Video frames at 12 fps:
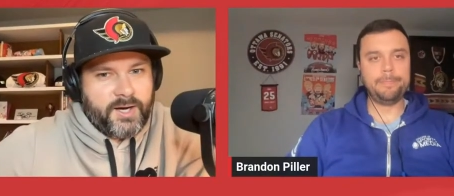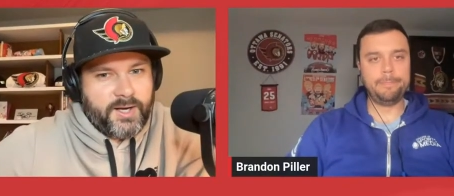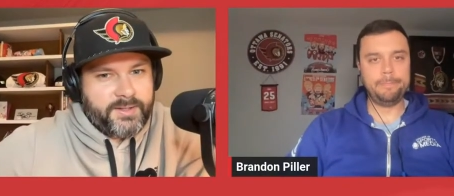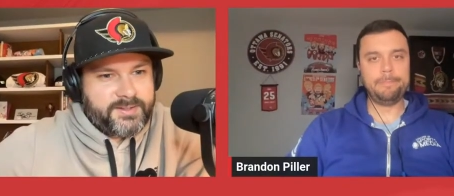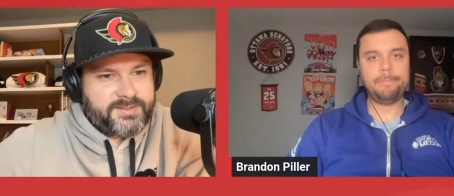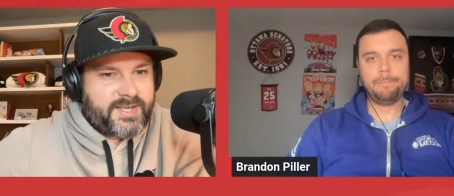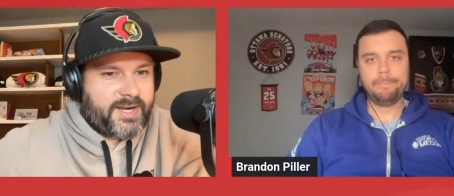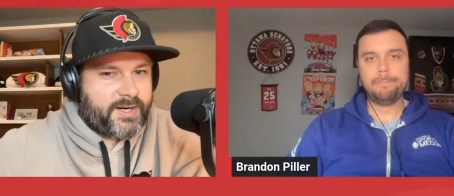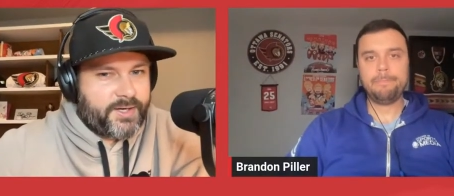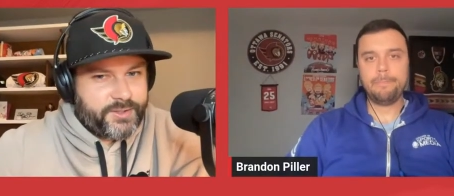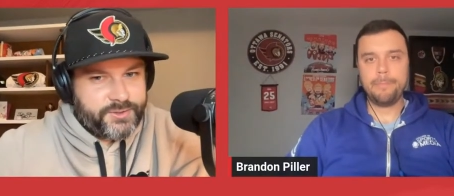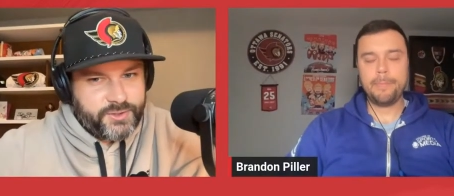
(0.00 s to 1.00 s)
Speaker 1: on the
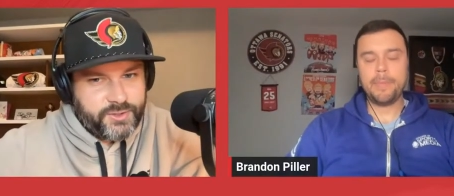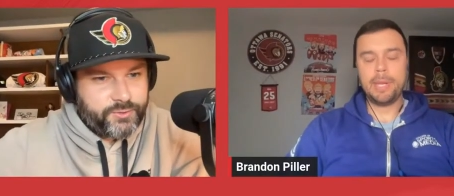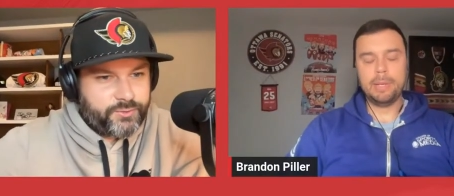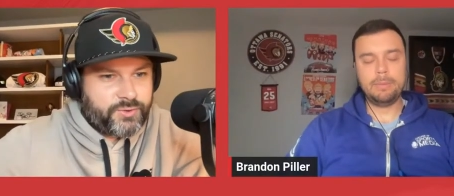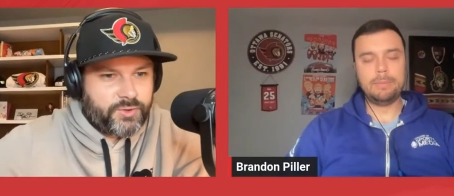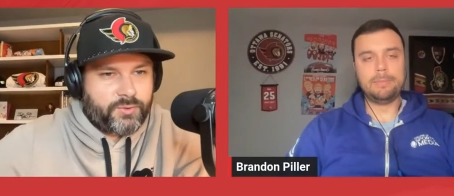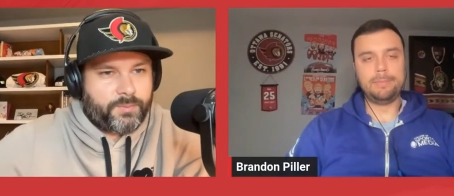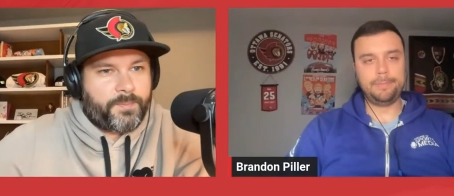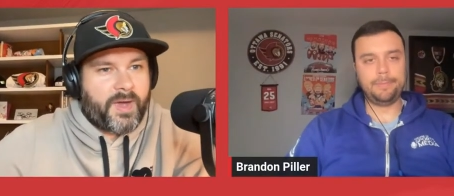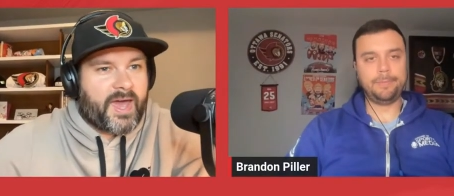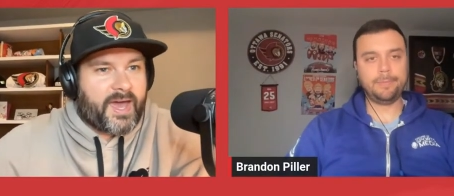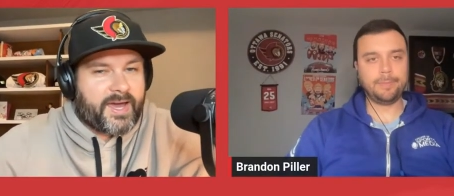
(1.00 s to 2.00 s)
Senators YouTube
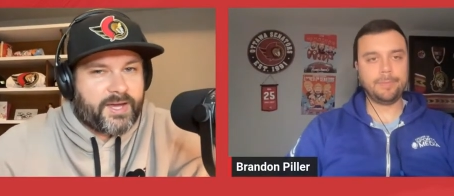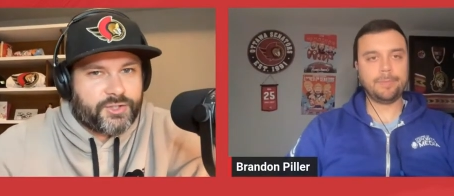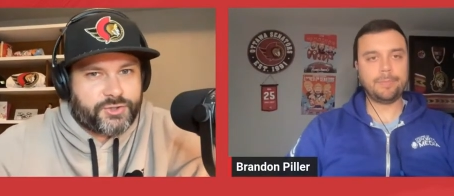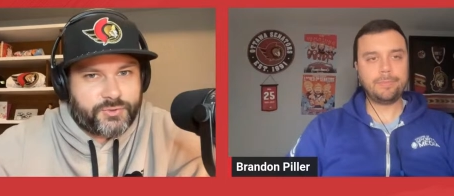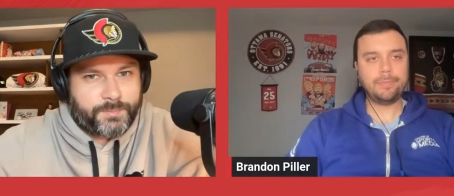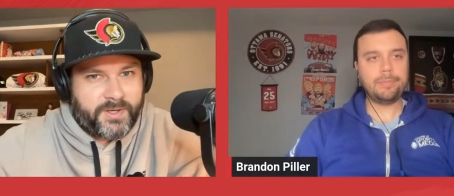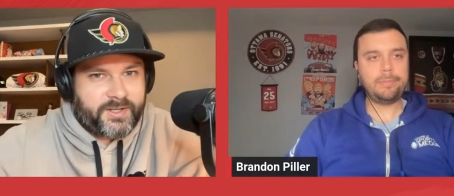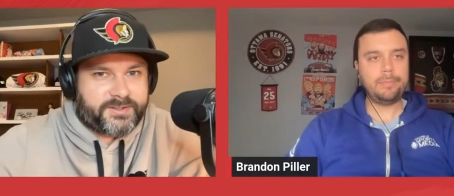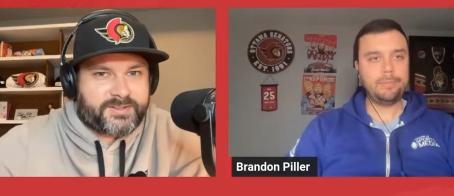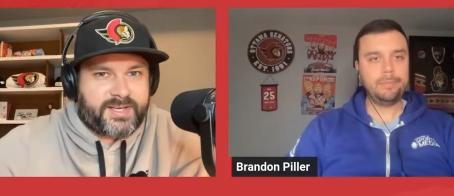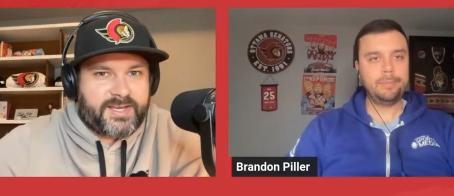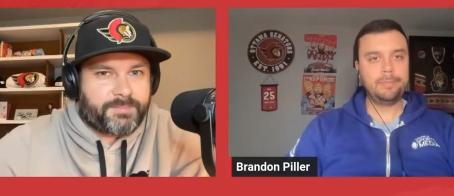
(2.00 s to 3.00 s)
page.
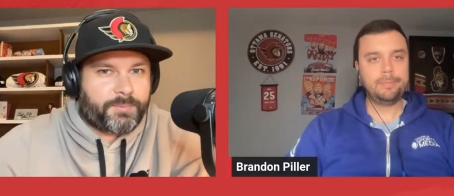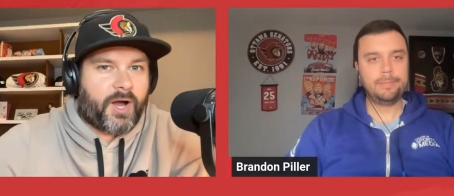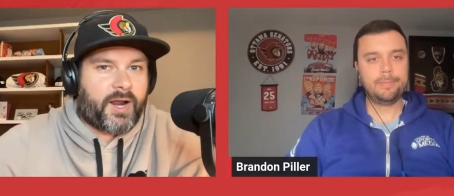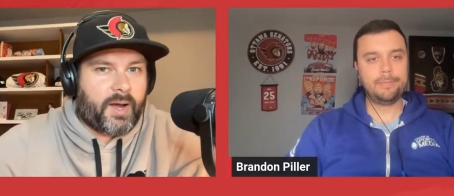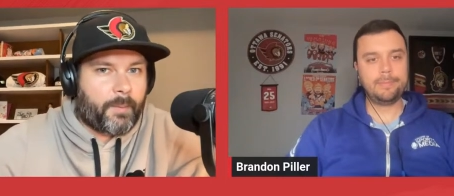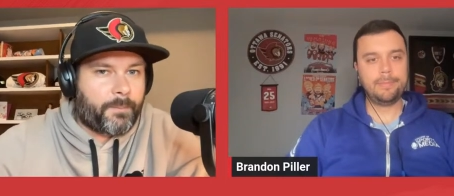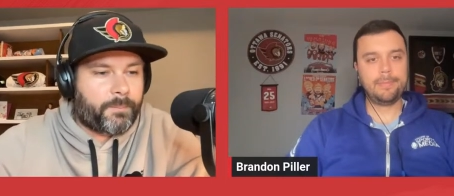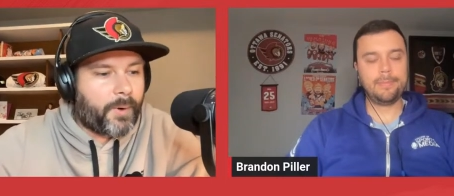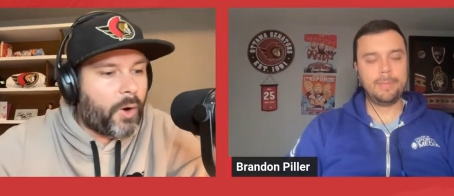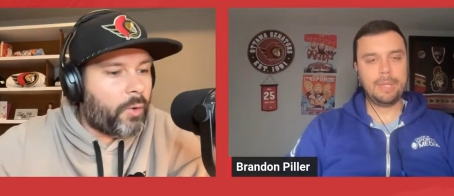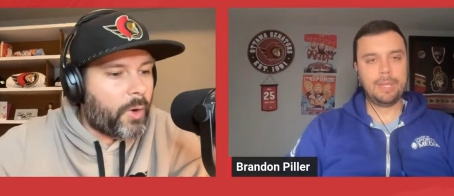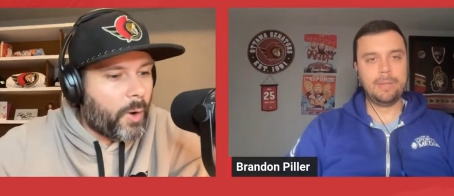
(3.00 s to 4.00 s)
Pillsy, he brought up
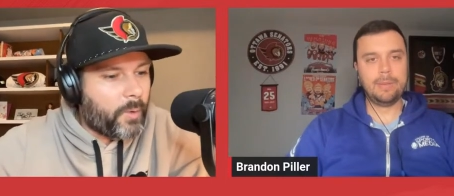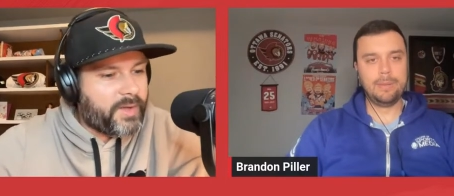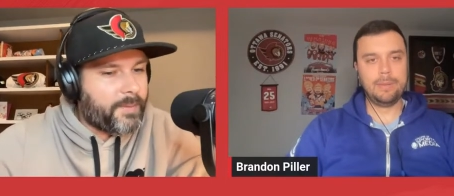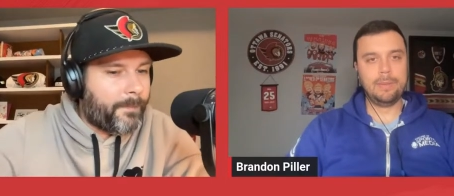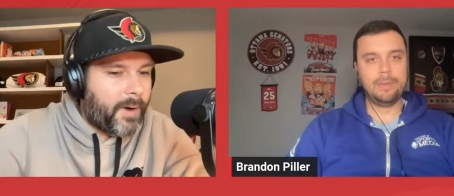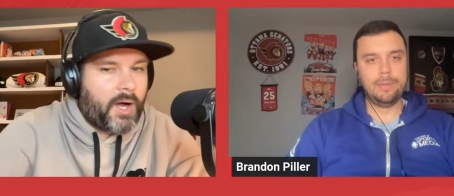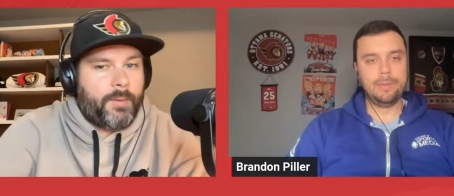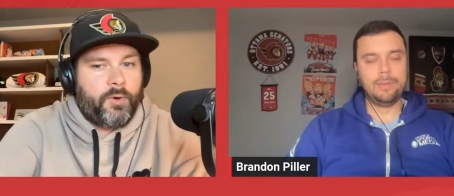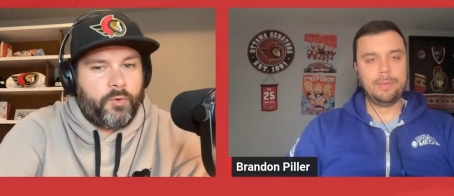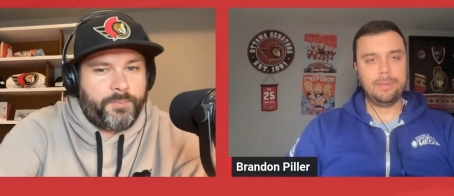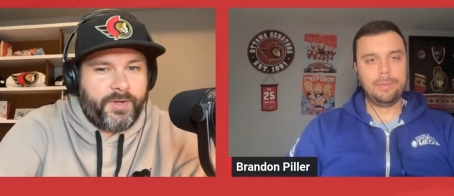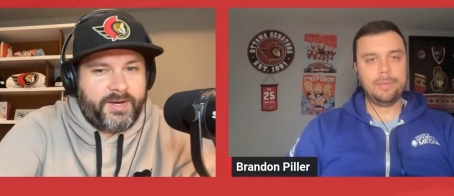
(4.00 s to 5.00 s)
Boko
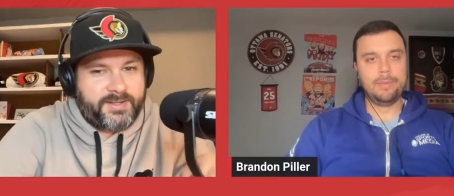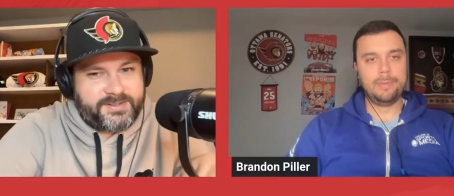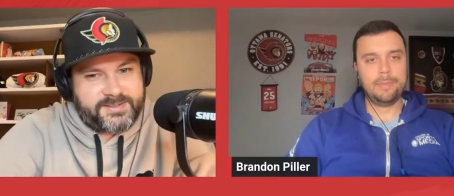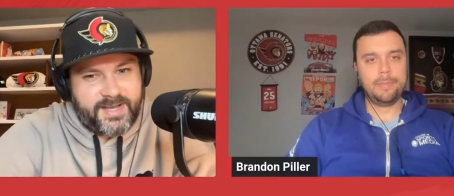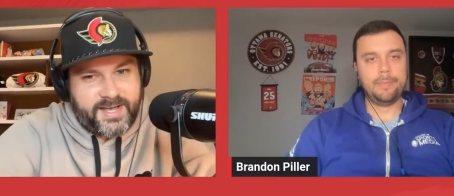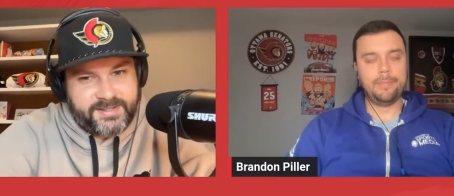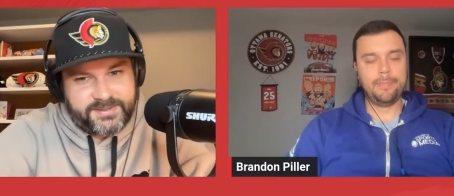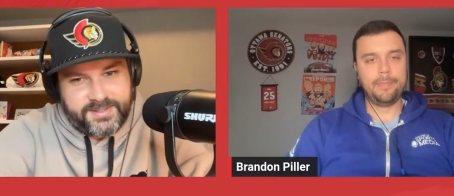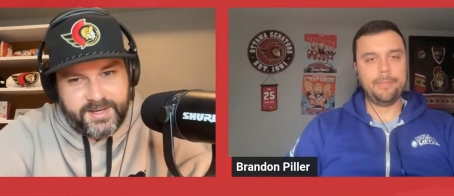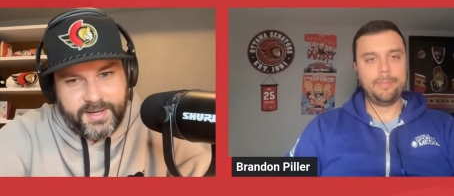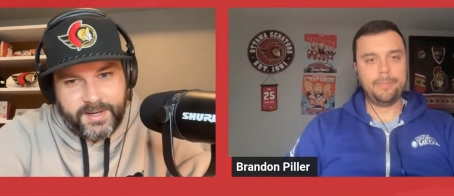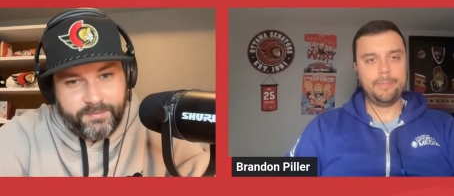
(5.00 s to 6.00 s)
Imama, played his Sens
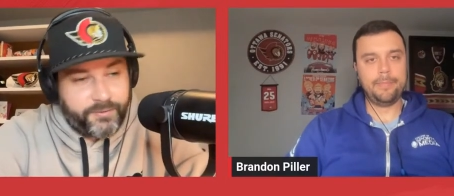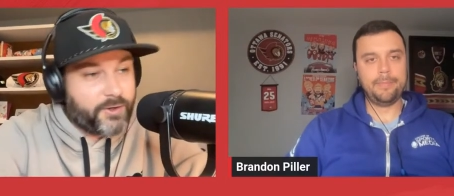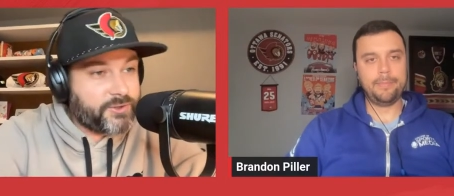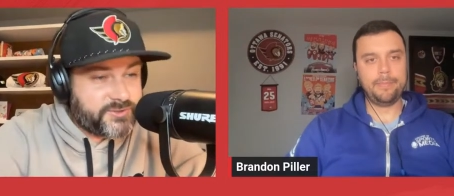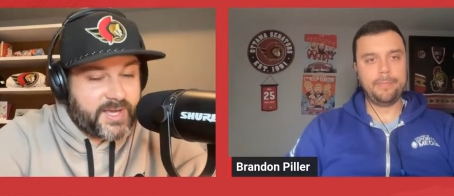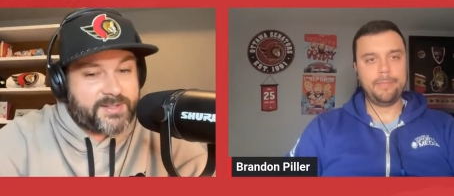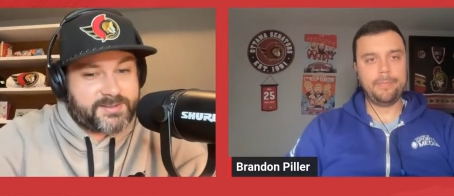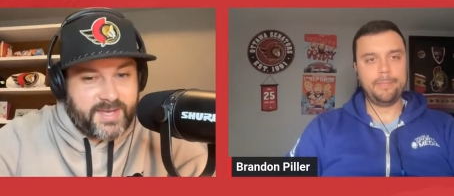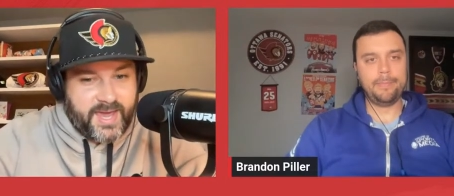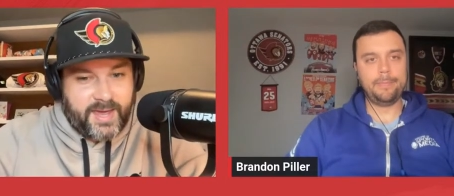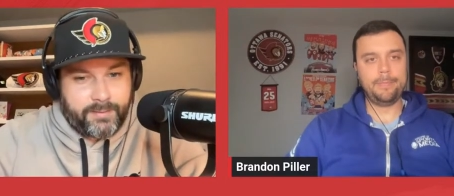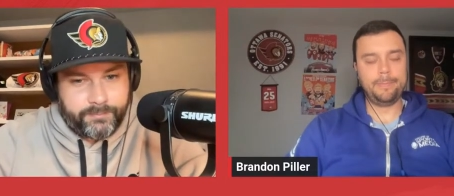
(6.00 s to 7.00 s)
first Sens
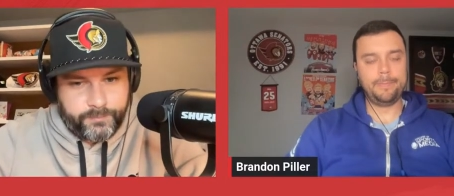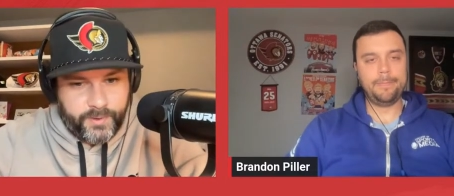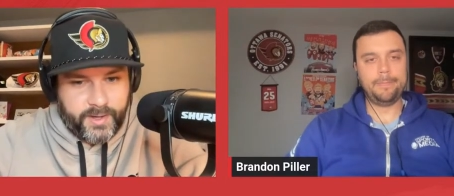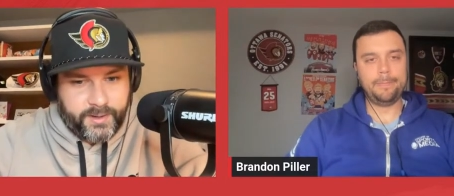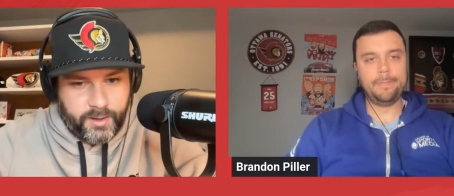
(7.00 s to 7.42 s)
game, but